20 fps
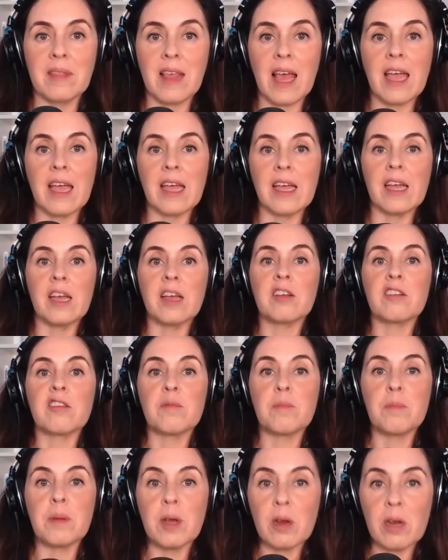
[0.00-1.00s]
Yeah. They
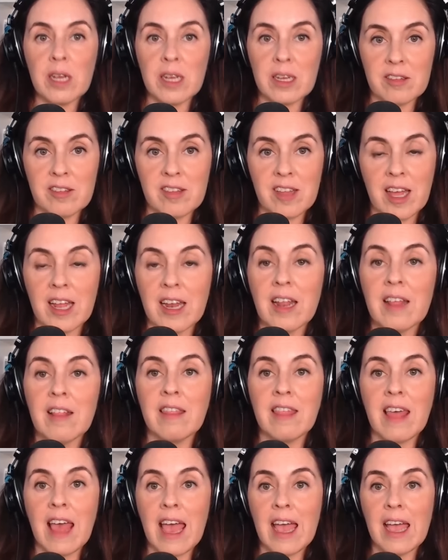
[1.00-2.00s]
experience it.
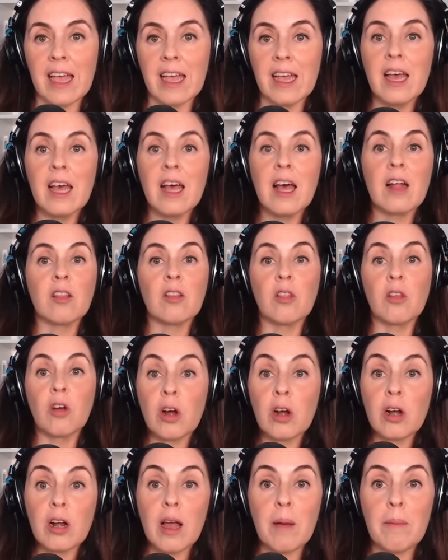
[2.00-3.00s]
They
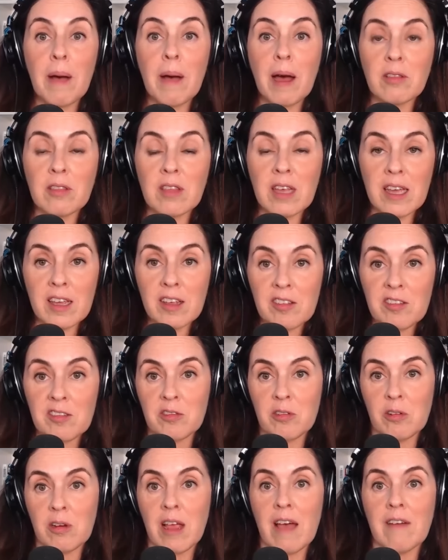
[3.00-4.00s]
learn about the
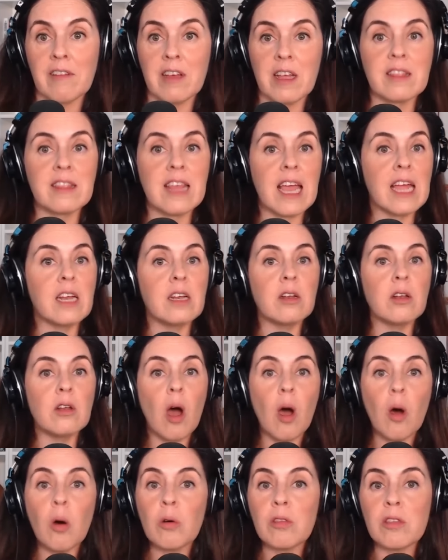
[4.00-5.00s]
history of it. They
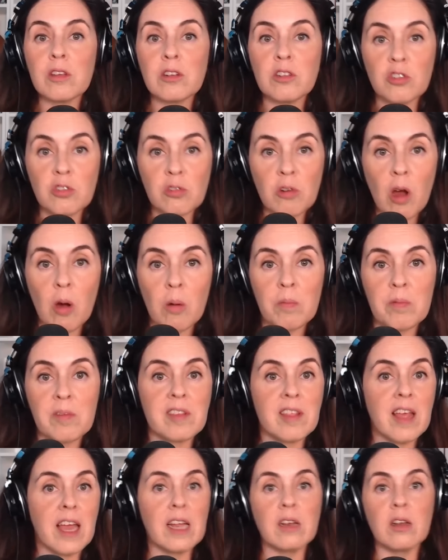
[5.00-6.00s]
know the
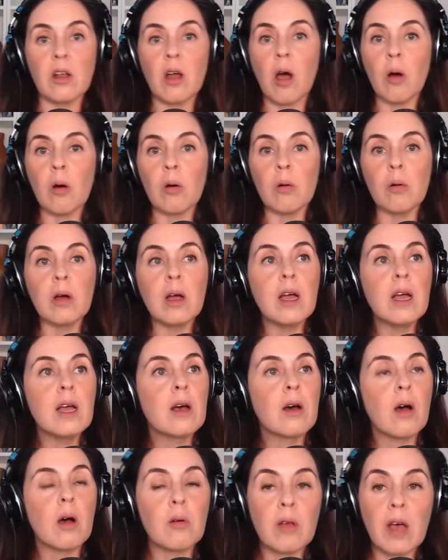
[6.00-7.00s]
tropes. They know,
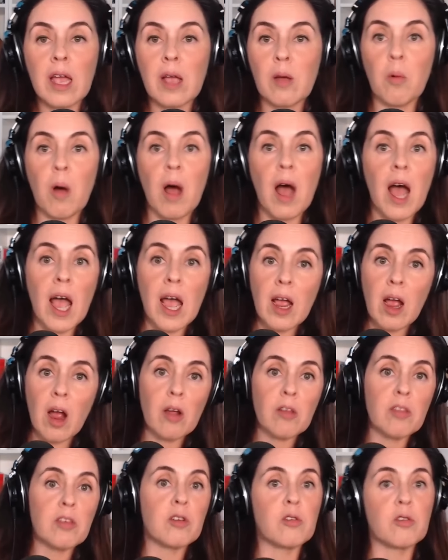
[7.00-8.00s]
like, why
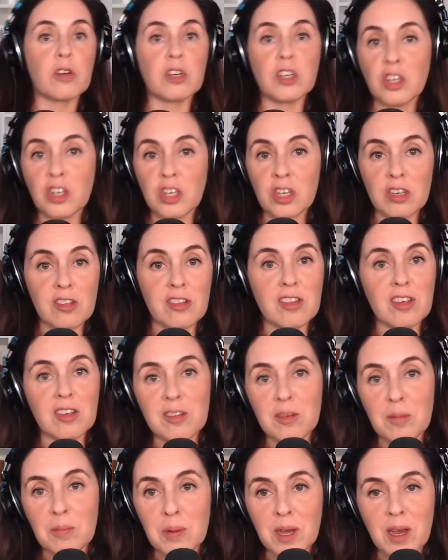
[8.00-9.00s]
are the Christians
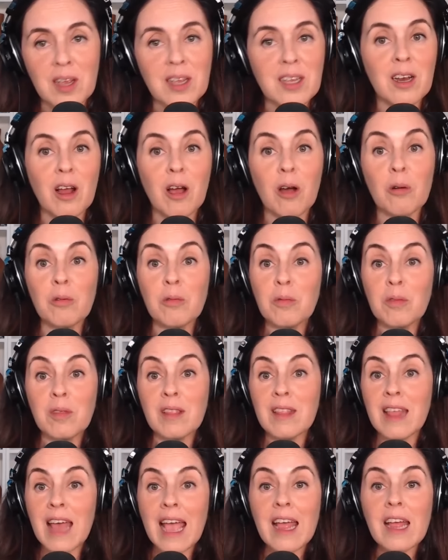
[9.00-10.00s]
disappearing? You know,
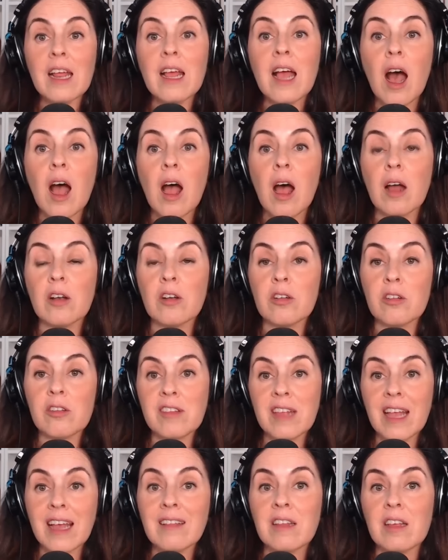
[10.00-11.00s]
they
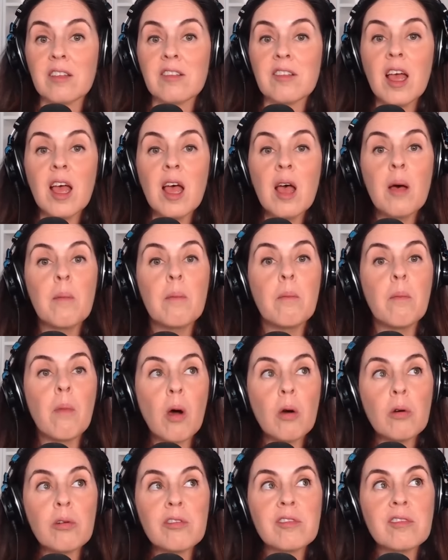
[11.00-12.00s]
understand this.
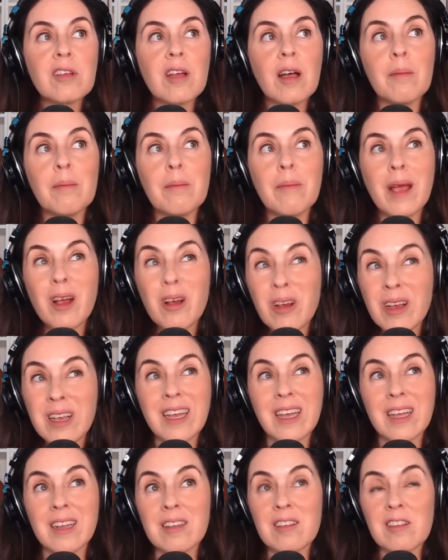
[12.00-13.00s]
Most
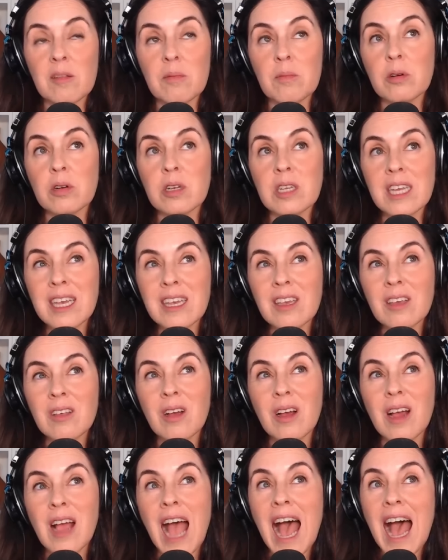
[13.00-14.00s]
Americans in
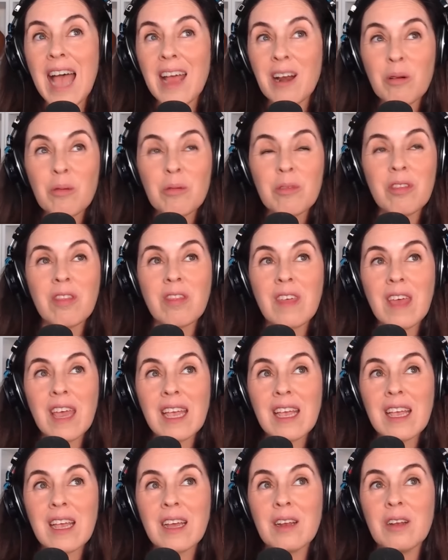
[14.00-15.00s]
particular, I don't
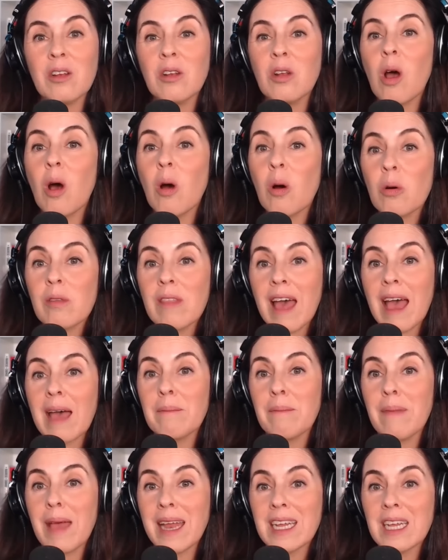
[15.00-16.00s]
think know
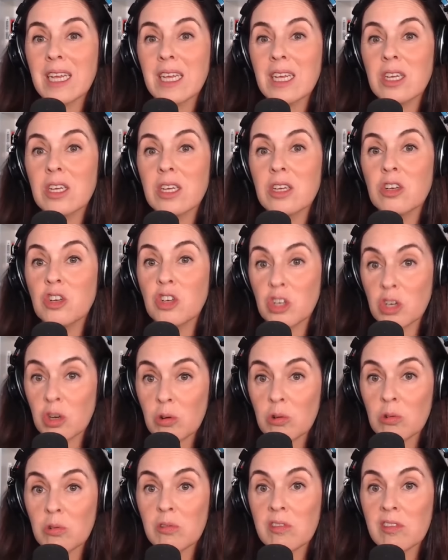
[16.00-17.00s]
that many
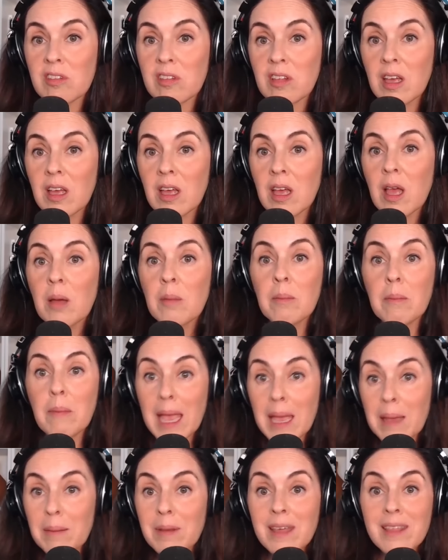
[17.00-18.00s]
Jews.
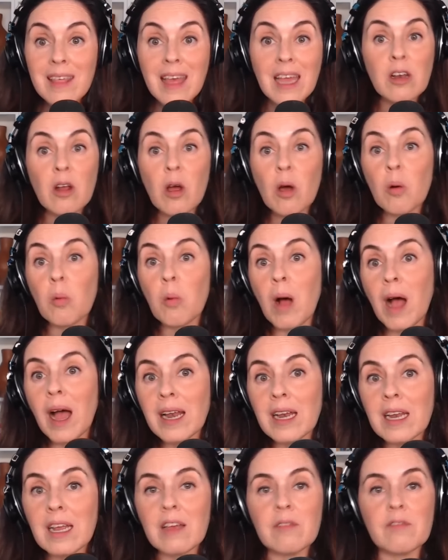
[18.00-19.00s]
Maybe they know
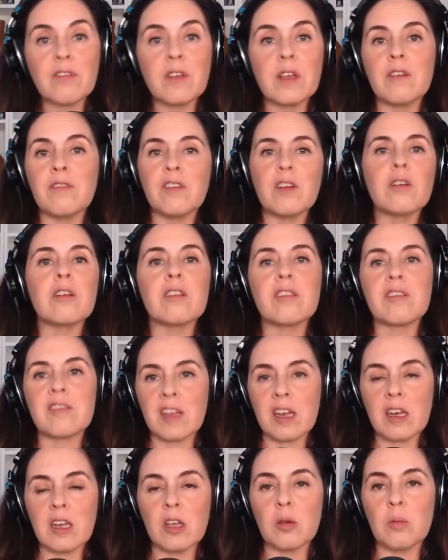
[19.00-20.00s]
one. If you're in a
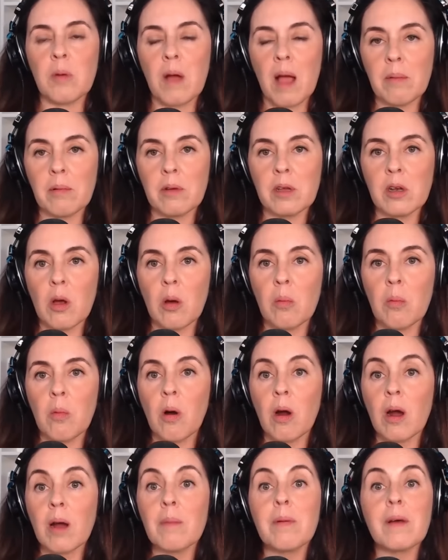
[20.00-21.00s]
city, you probably know more.